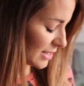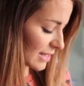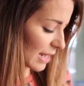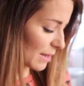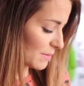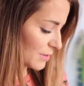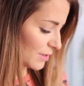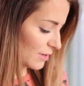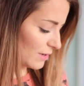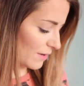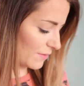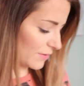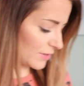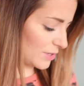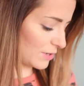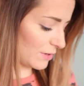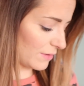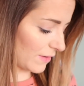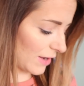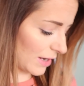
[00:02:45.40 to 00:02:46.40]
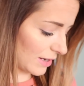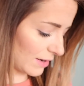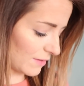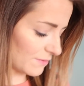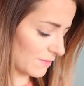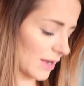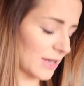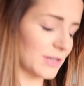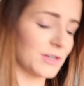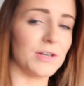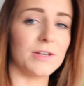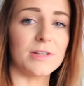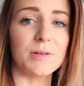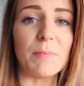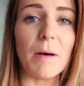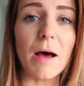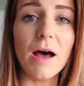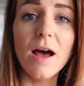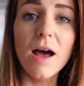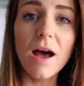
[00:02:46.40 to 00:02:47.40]
This is absolutely nothing to do with kidney infections,
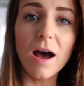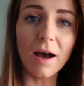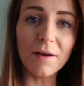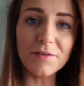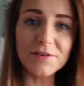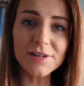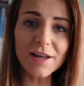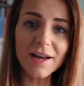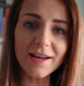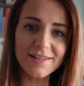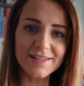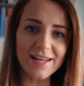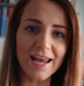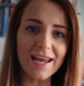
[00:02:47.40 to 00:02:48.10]
but I've started